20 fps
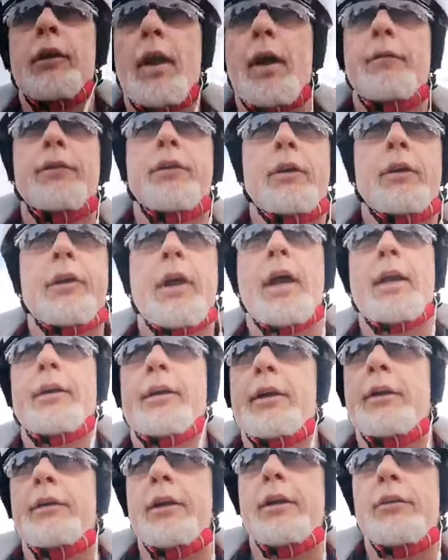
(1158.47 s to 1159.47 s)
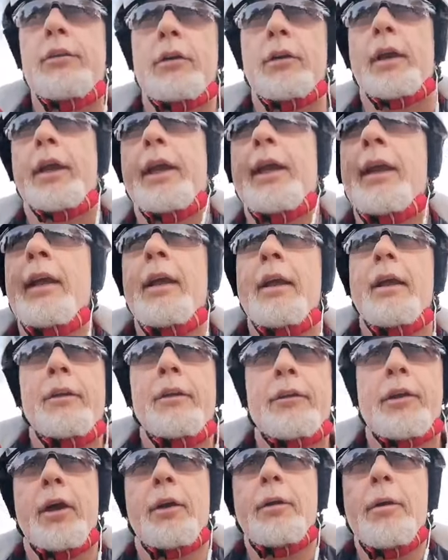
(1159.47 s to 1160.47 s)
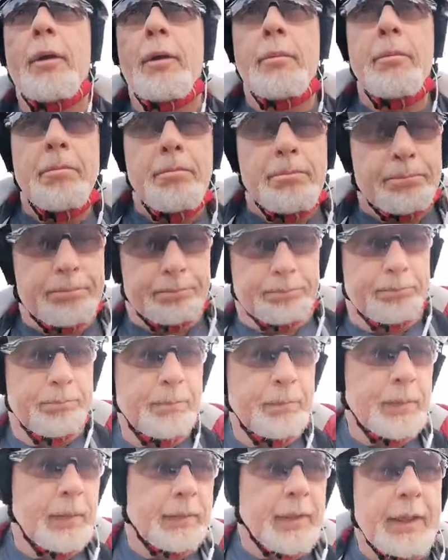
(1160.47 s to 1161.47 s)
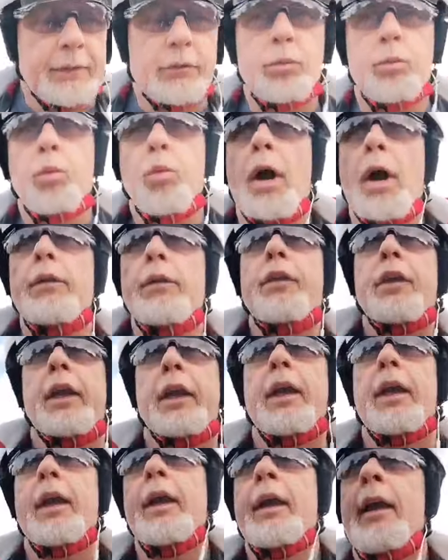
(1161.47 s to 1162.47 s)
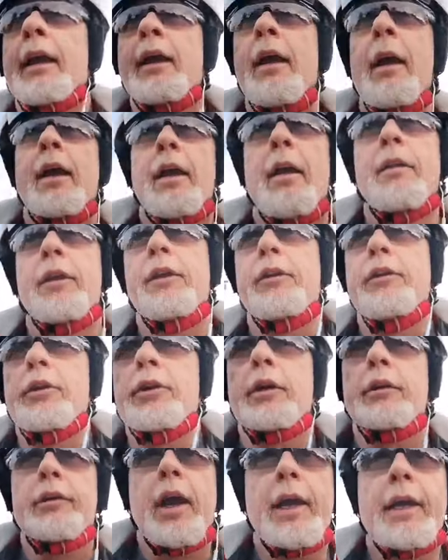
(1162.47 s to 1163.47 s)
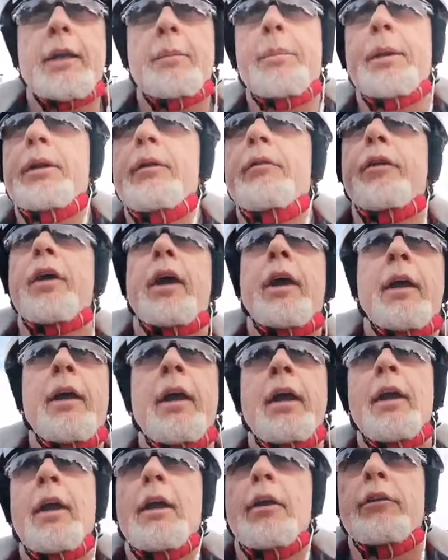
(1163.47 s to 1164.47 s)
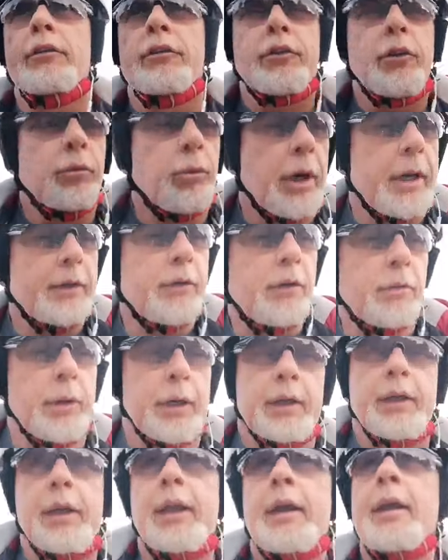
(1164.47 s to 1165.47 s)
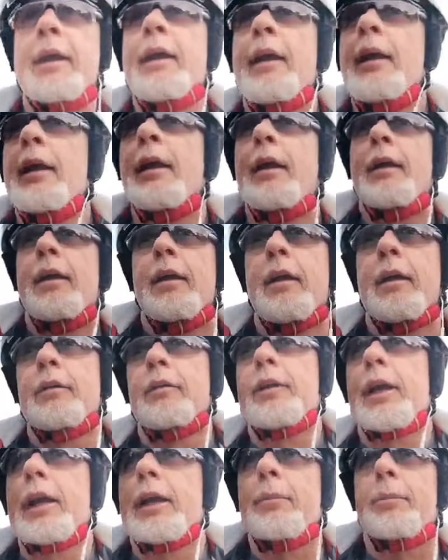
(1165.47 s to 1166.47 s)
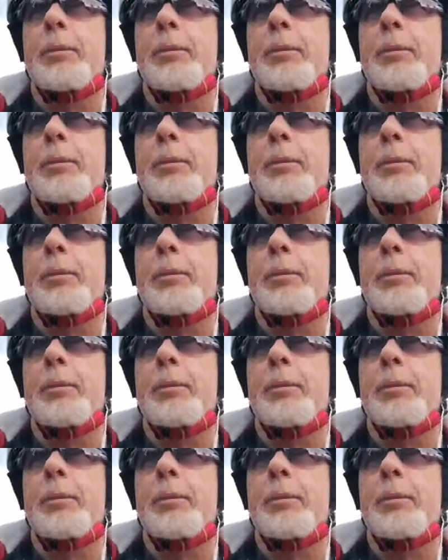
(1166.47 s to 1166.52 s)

loves us unconditionally. So that's one thing that you can take a bit of surrender in, take